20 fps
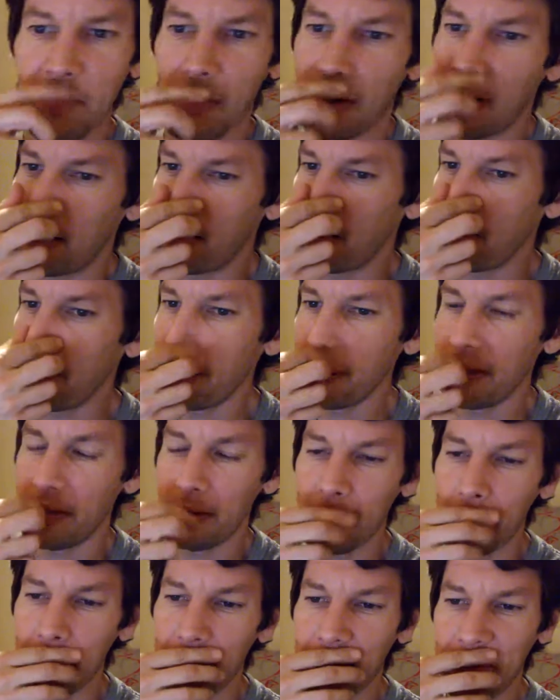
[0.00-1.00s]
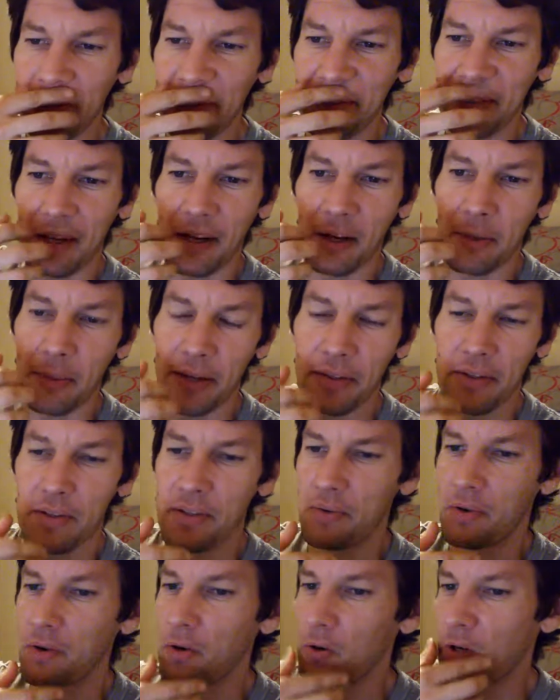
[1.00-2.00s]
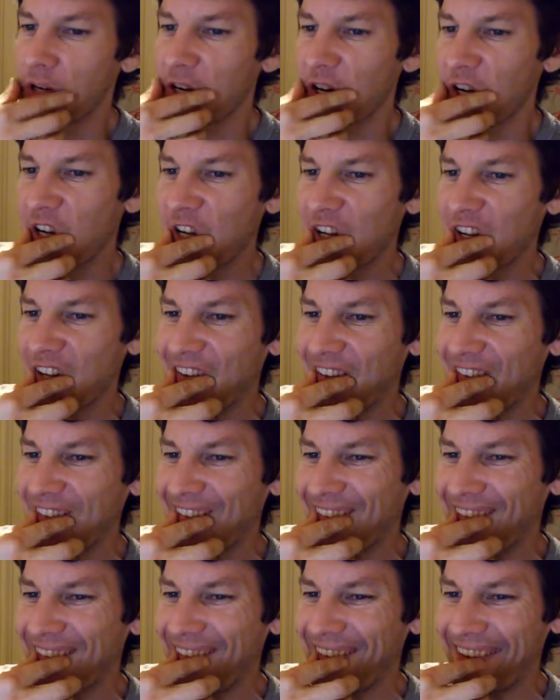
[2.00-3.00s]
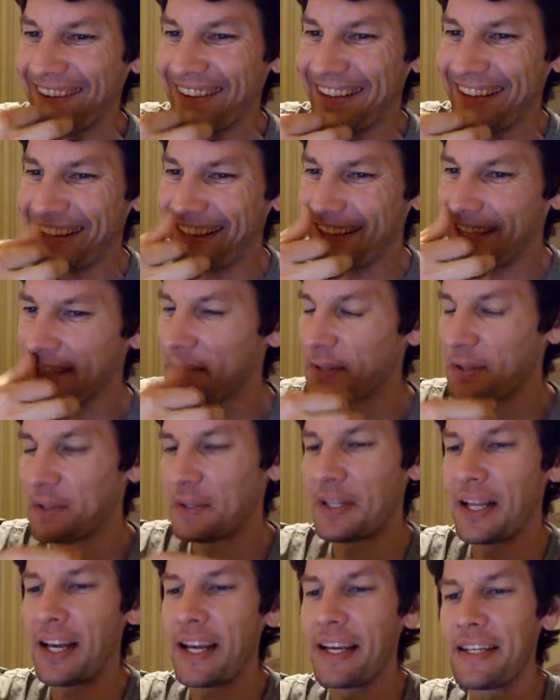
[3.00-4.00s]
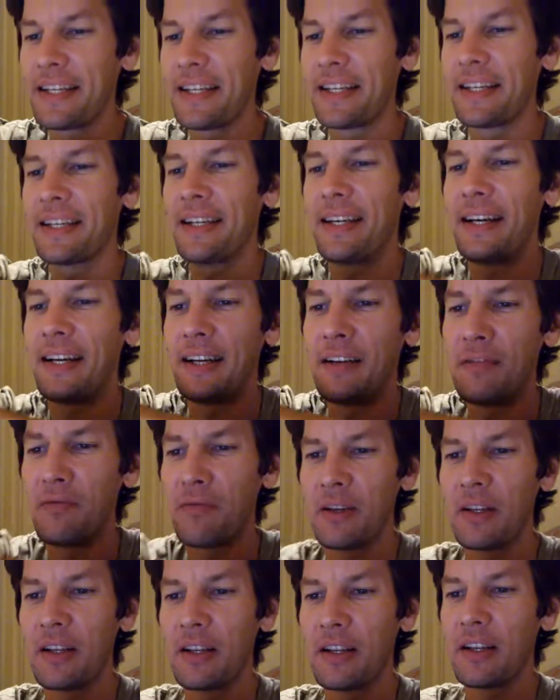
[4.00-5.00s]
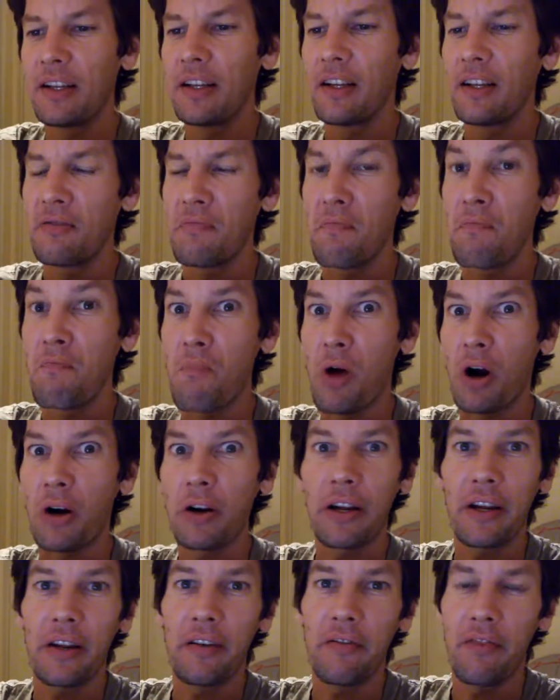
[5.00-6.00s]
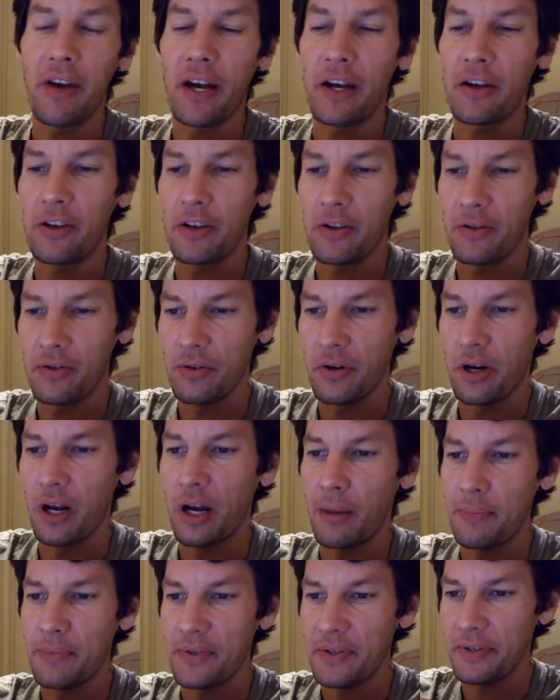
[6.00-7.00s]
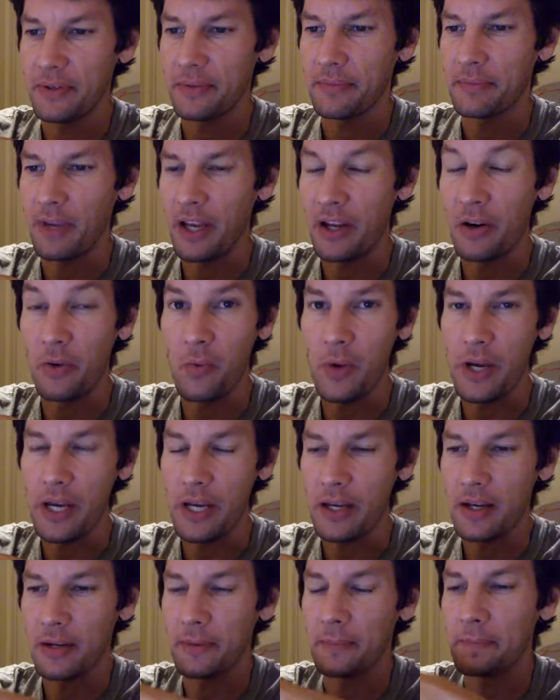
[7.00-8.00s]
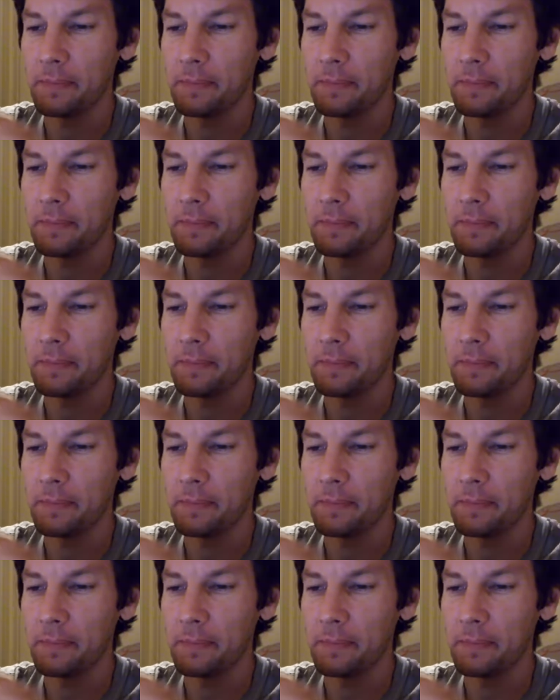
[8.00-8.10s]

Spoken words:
All right, I'm going to talk about this real quick. This whole idea of market value drops in a week.